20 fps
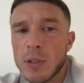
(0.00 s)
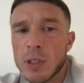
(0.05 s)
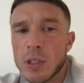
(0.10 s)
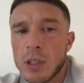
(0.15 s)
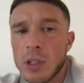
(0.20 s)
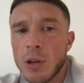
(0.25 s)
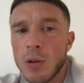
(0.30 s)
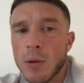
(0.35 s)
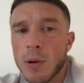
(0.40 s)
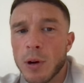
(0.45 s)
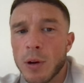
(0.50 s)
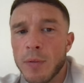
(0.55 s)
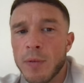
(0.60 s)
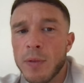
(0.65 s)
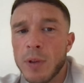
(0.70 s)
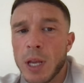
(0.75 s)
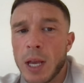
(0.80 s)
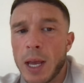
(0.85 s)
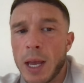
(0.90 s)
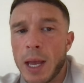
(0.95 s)
2 are
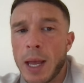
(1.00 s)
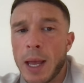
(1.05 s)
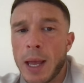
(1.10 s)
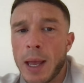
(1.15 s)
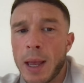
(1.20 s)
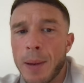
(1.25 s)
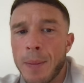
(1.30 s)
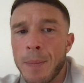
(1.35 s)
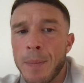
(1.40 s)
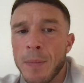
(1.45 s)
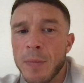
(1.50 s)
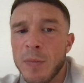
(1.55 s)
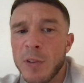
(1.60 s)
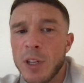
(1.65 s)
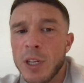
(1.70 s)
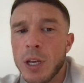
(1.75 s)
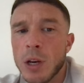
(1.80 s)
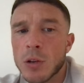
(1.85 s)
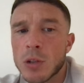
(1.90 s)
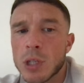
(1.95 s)

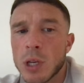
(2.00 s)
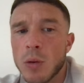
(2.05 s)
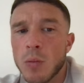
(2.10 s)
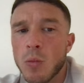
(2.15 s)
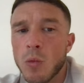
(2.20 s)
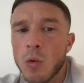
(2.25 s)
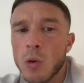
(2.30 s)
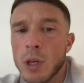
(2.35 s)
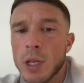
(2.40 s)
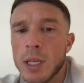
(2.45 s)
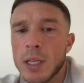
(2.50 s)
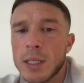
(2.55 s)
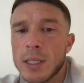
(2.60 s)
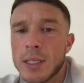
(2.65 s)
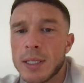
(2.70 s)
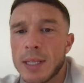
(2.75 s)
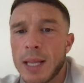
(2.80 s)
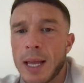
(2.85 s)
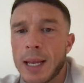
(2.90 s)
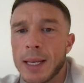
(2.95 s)
videos, and 1 is
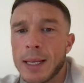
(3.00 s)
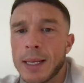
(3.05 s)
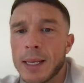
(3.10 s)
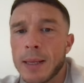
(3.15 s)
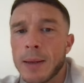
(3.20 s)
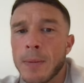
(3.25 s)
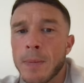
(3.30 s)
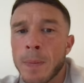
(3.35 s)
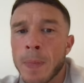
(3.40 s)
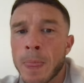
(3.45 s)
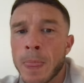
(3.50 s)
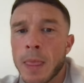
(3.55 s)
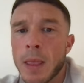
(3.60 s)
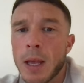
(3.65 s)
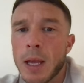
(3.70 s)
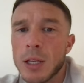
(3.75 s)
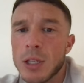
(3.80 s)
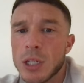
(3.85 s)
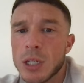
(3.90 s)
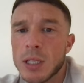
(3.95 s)
static.
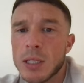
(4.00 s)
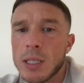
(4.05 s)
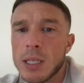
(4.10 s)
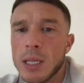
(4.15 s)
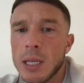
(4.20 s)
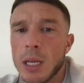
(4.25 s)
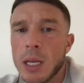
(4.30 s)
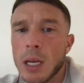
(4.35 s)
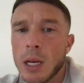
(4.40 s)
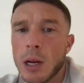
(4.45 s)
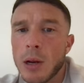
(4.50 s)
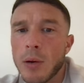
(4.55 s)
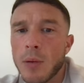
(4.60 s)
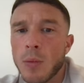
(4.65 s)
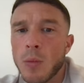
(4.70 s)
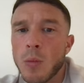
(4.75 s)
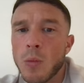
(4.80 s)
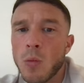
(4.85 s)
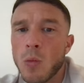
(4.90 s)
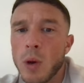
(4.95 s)
As you can see here,
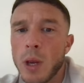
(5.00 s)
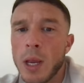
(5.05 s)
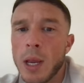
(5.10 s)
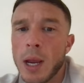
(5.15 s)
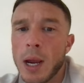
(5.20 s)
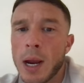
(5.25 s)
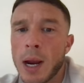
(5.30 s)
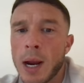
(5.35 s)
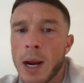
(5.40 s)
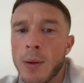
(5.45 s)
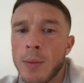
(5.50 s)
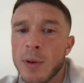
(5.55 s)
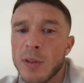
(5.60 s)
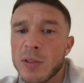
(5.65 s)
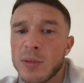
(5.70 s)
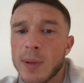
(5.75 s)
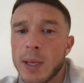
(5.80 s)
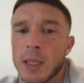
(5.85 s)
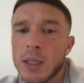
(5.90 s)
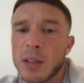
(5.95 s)
we've
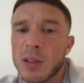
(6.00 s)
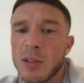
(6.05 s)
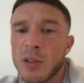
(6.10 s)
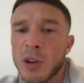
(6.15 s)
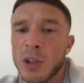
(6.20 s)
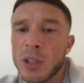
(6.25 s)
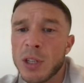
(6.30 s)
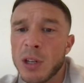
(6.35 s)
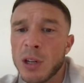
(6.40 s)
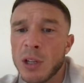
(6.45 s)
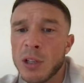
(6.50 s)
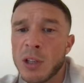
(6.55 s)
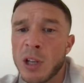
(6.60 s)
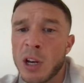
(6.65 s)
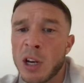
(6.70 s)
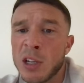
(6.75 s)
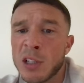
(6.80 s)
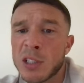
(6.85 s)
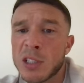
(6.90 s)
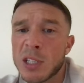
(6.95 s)
spent
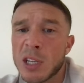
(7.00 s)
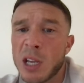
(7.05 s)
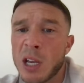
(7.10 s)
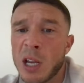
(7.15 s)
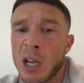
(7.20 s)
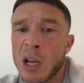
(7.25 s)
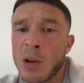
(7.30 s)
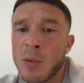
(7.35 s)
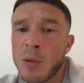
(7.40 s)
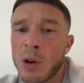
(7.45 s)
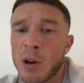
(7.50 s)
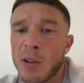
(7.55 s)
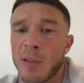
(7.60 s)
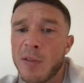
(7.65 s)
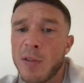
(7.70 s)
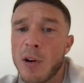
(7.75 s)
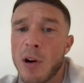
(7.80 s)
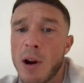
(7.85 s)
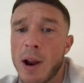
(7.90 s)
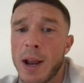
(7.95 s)
$99, we're on a
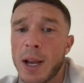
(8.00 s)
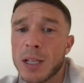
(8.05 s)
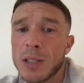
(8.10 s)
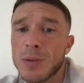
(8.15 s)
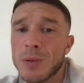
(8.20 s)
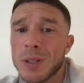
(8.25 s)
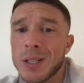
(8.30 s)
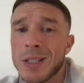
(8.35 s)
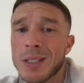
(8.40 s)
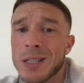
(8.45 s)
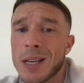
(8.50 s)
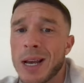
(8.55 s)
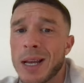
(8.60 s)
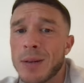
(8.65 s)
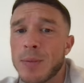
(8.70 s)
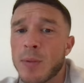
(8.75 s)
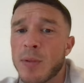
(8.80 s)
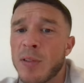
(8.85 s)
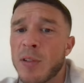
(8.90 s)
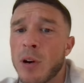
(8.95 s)
4x with this ad
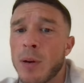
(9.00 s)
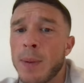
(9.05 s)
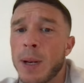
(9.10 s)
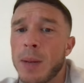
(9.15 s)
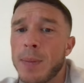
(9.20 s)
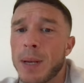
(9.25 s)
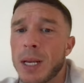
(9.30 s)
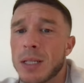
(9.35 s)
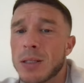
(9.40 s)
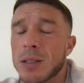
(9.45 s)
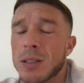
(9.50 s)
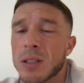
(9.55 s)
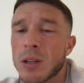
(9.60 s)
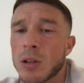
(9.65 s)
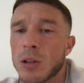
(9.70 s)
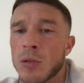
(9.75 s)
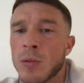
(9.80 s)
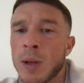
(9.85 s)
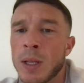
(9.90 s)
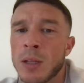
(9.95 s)
performing the best. It's on a
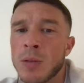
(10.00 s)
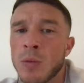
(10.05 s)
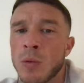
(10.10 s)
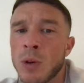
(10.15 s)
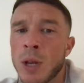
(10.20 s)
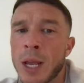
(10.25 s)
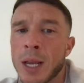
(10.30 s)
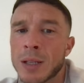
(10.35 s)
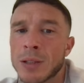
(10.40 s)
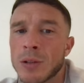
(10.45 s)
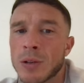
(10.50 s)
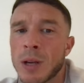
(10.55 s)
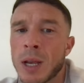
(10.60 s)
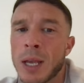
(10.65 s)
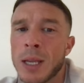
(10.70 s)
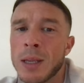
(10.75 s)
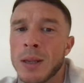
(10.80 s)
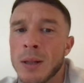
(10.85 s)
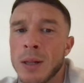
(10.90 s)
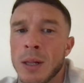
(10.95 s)
21x, okay,
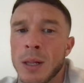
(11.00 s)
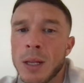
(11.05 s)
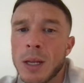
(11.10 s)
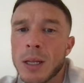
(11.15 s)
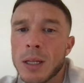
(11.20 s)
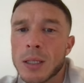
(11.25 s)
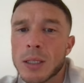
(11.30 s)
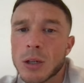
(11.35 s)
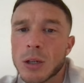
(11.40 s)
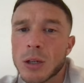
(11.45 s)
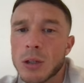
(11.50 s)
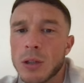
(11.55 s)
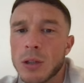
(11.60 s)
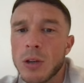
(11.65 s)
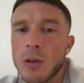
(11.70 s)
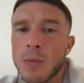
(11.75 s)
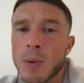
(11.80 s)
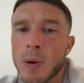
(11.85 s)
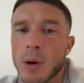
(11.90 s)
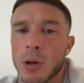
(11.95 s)
and it's got 2
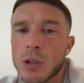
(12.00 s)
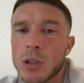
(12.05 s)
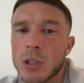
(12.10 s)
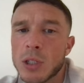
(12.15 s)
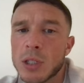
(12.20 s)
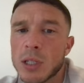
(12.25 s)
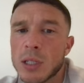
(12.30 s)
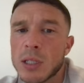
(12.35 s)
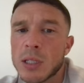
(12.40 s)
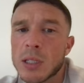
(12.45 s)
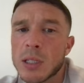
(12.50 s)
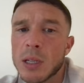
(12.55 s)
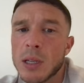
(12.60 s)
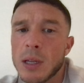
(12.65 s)
purchases.